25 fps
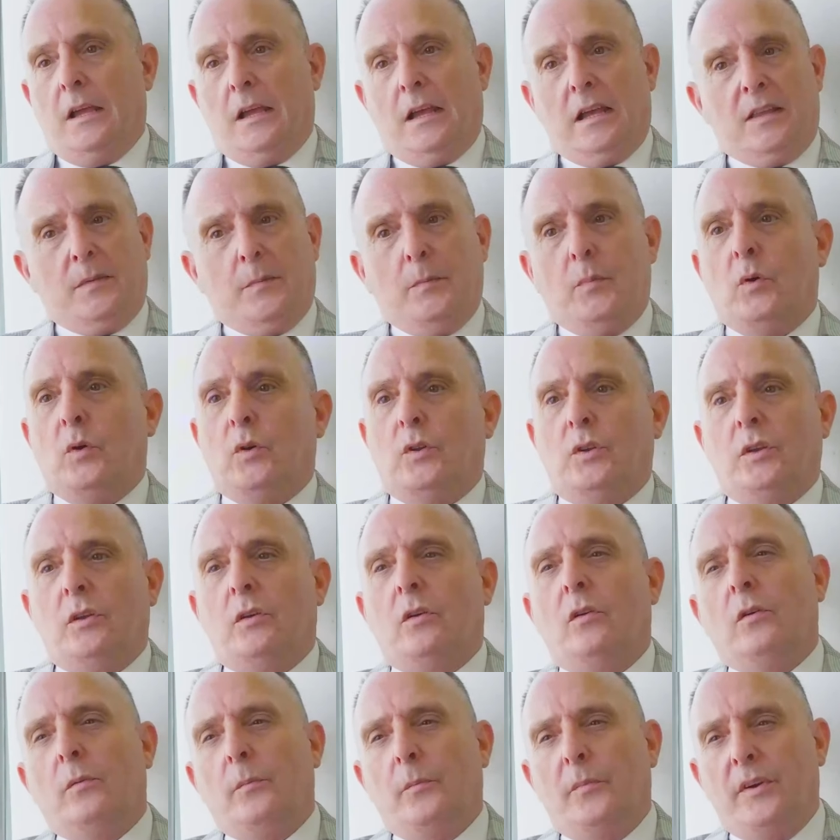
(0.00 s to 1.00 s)
At
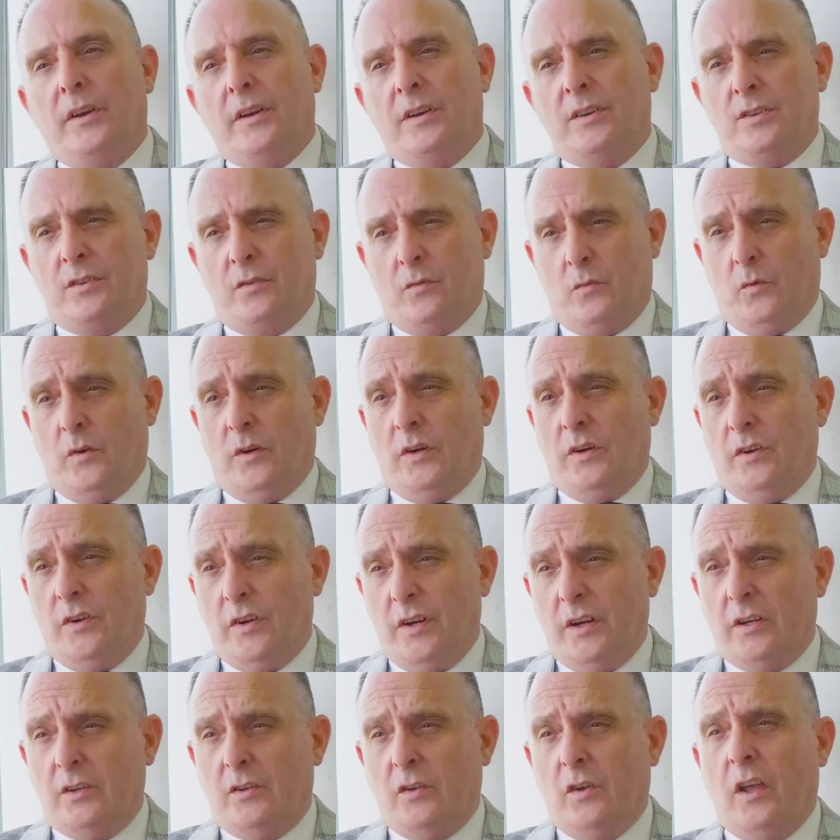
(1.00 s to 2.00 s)
and Bridge, we're
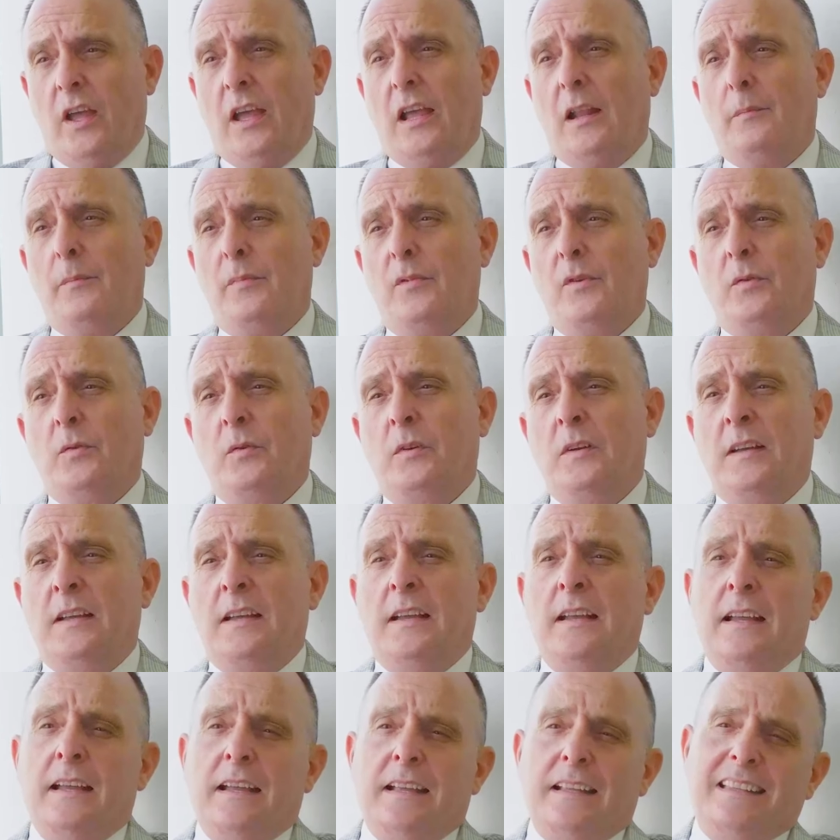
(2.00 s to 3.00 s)
here to help you
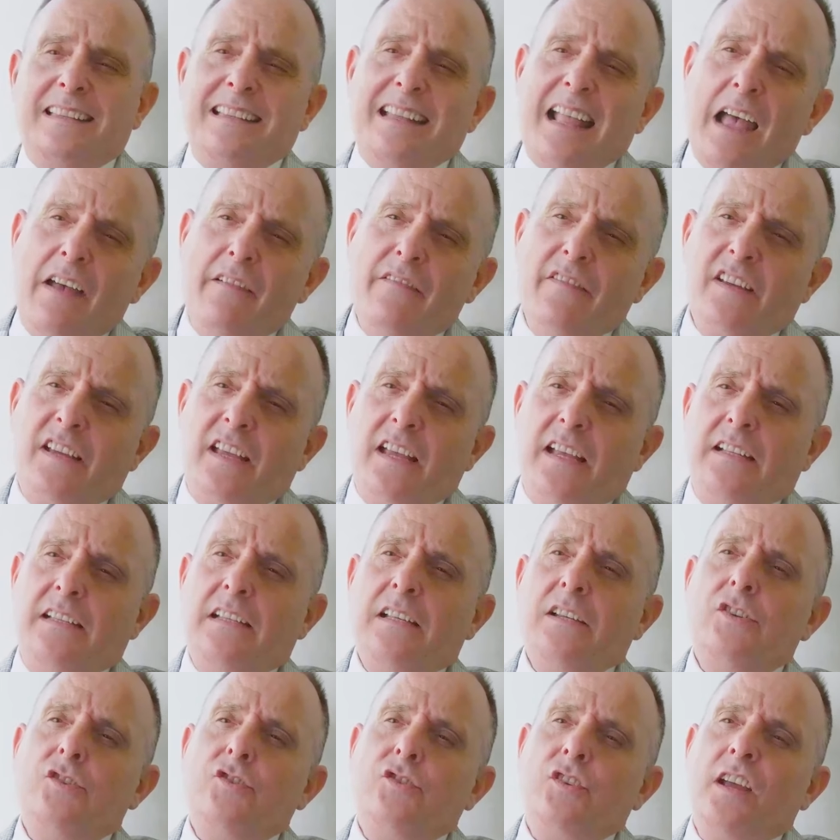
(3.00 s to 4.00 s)
navigate
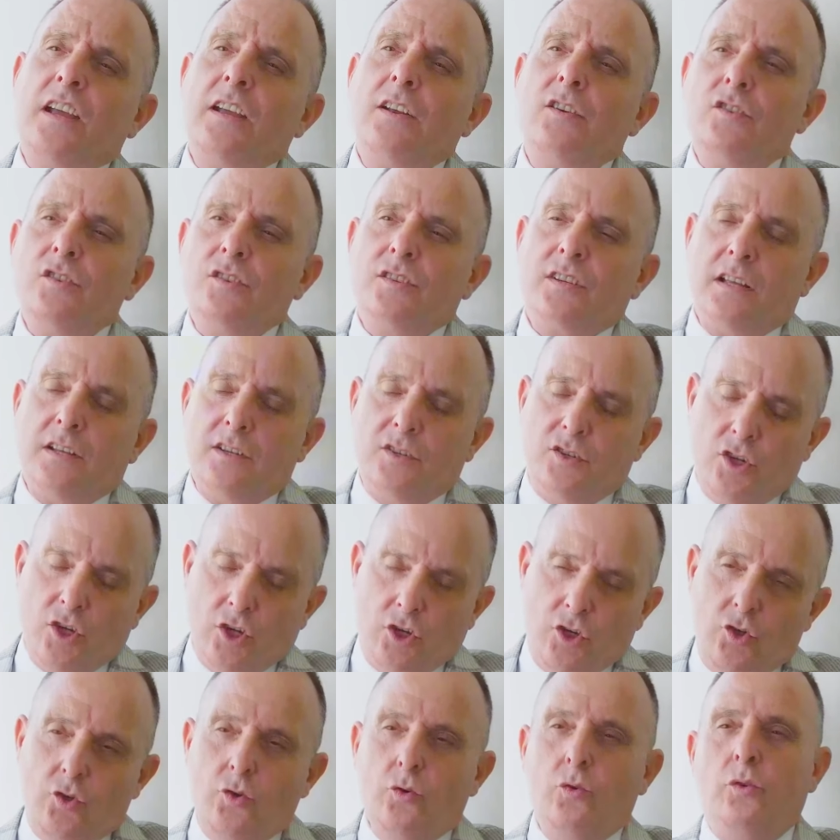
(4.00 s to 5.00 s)
these changes and
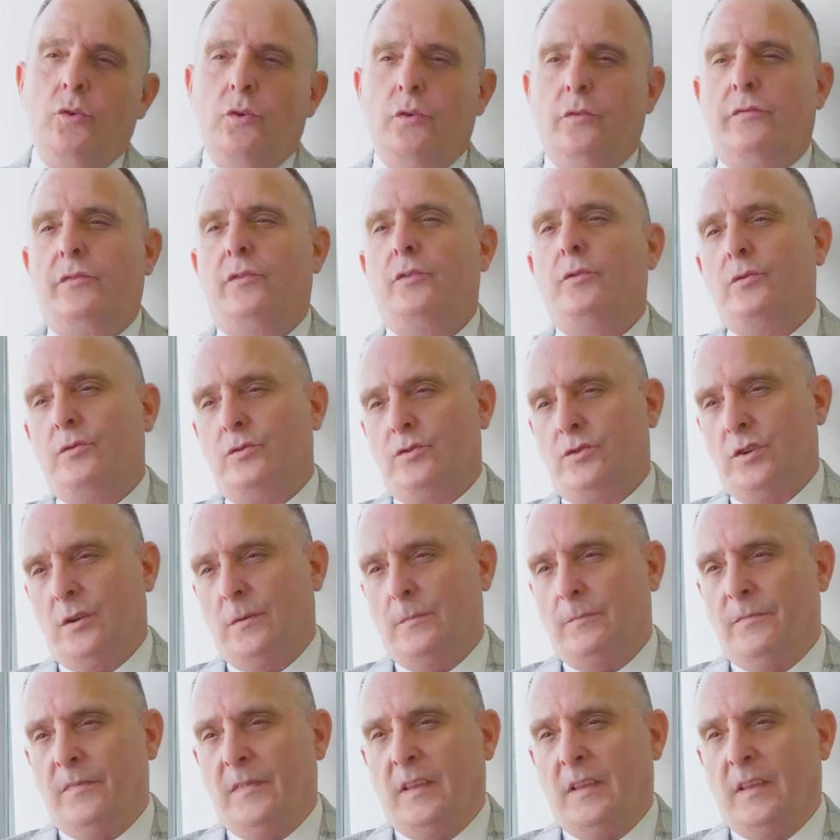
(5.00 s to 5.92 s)
secure your future.